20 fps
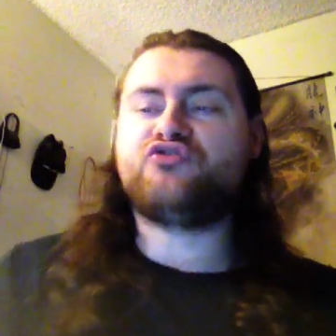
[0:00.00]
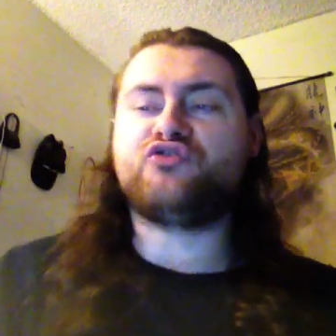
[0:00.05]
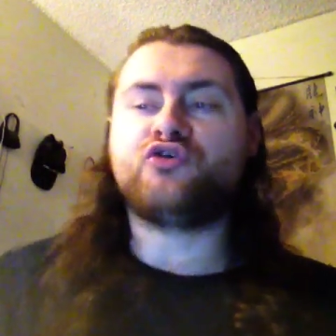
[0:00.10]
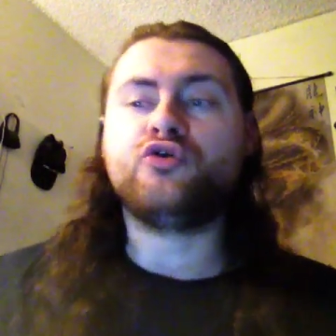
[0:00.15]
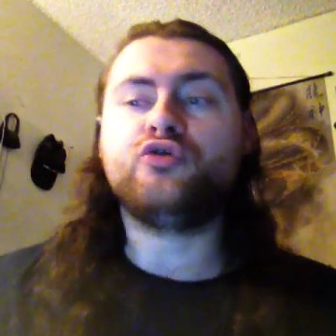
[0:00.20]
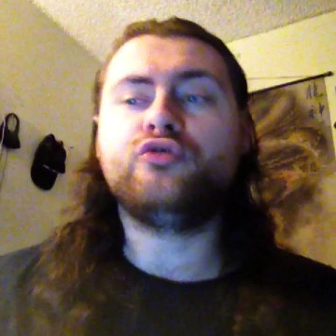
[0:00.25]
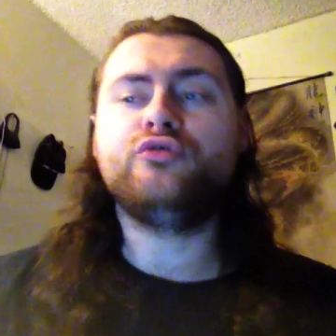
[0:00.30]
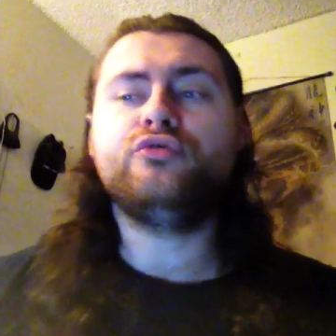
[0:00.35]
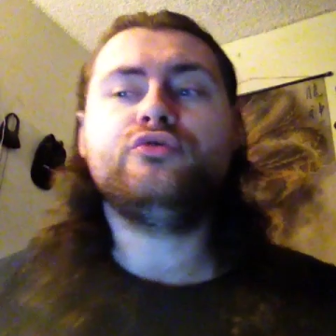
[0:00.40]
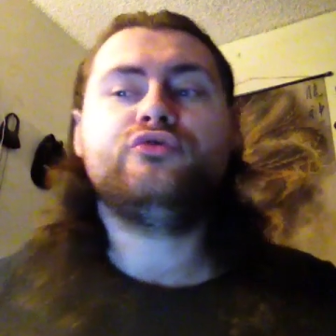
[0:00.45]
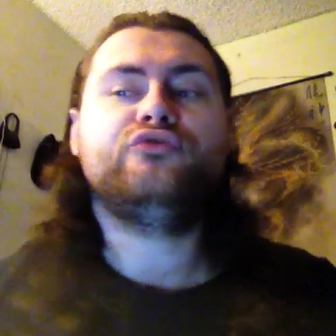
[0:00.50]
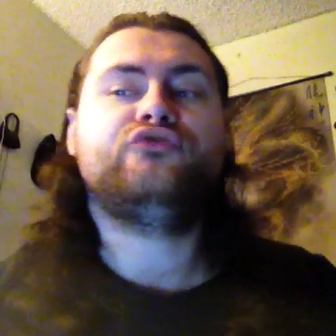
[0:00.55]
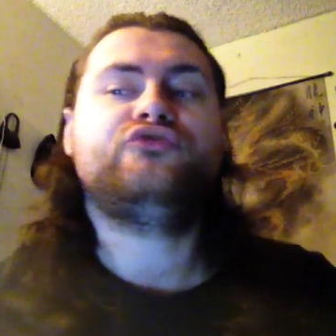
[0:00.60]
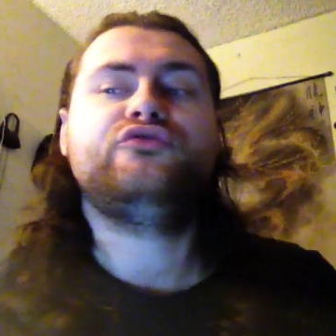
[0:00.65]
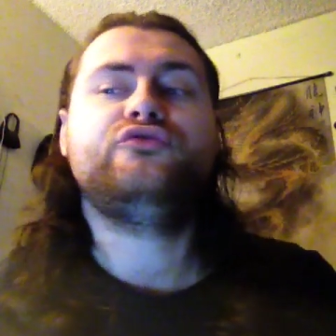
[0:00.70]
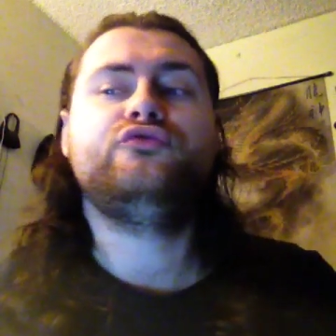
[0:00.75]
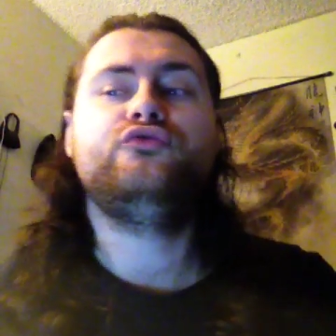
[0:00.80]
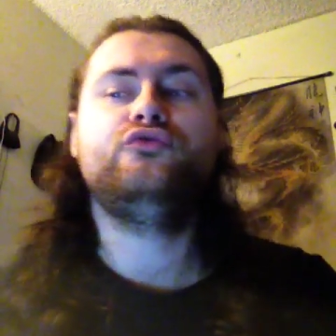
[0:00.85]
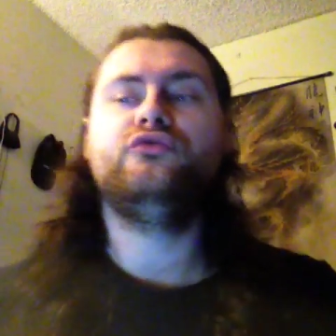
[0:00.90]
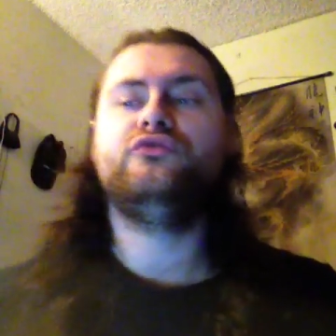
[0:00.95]
to
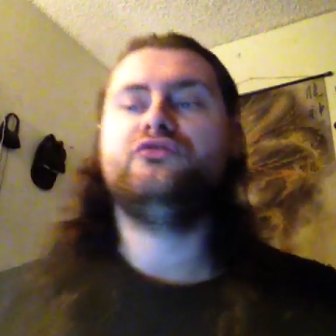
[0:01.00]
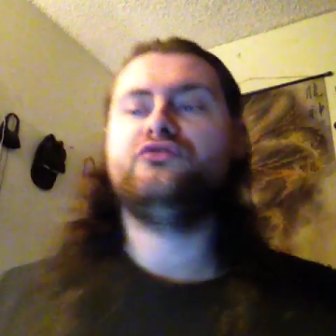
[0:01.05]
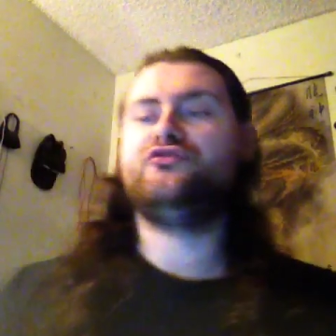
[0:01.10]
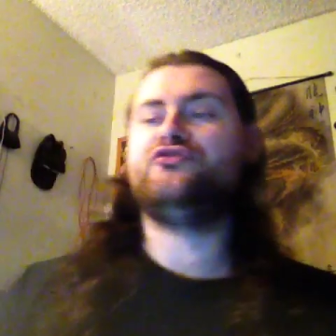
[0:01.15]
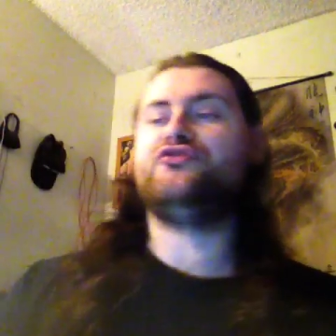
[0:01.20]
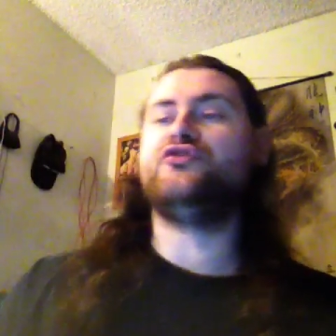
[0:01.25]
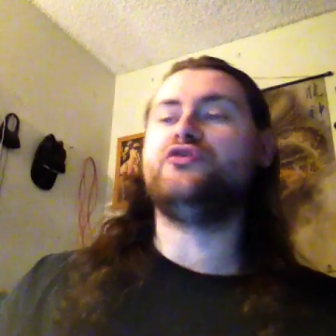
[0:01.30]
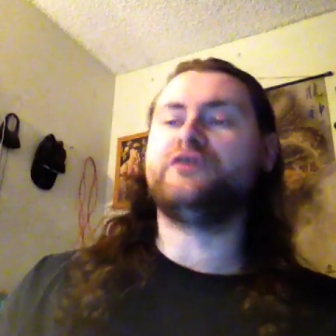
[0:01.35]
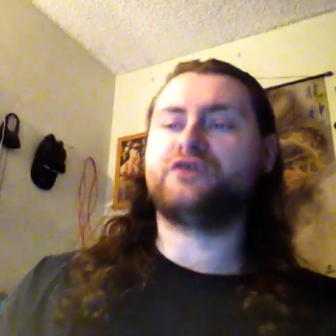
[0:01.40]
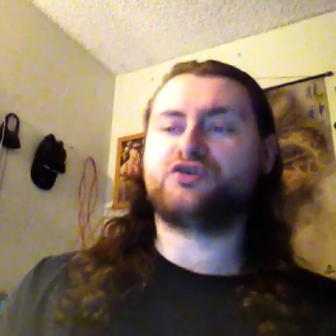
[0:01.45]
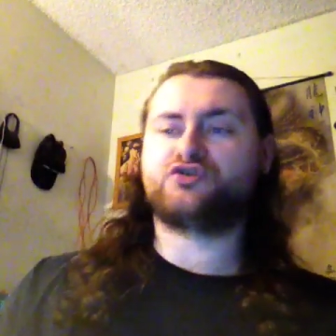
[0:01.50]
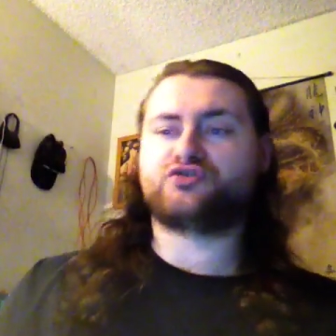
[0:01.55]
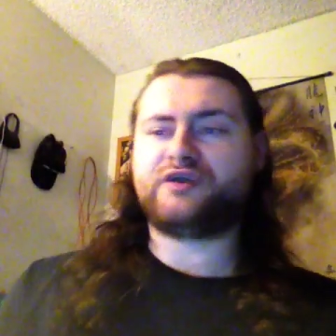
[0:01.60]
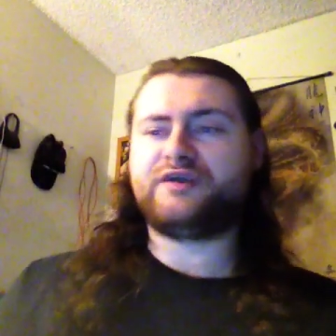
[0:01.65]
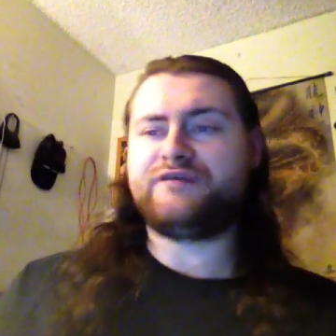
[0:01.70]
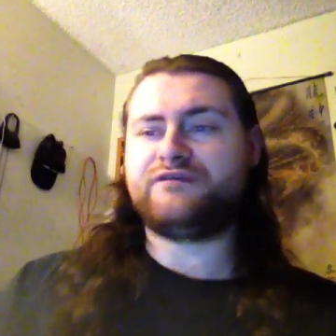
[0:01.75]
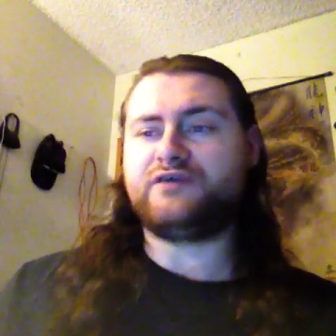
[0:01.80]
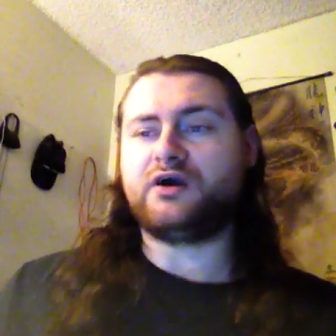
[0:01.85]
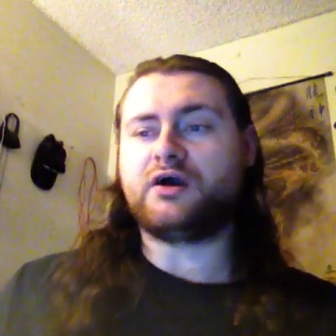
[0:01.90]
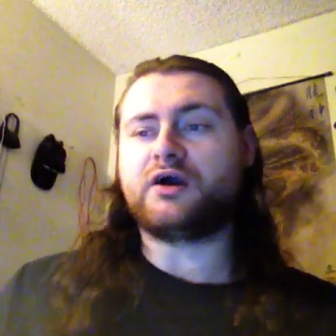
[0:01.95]
to to the
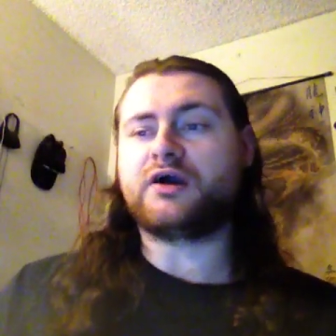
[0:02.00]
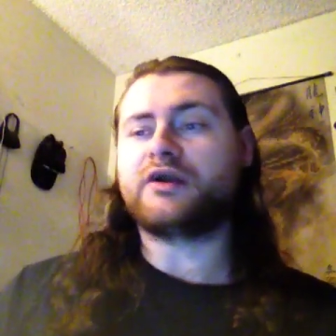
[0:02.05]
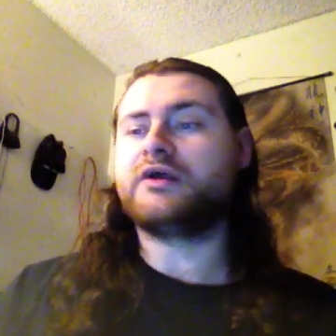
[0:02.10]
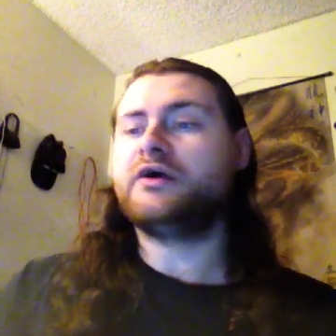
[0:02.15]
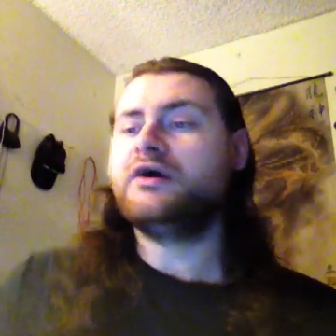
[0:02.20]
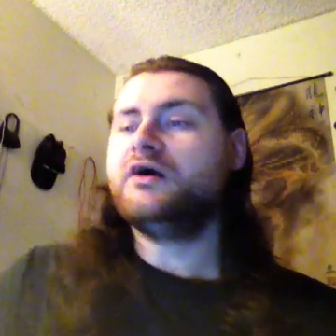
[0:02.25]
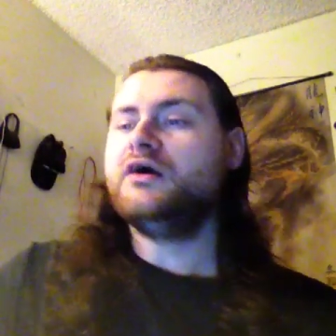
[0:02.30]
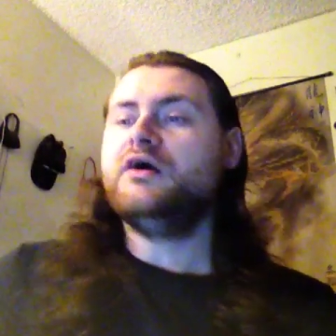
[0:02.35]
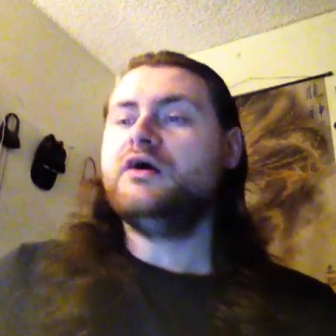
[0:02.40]
graveyard,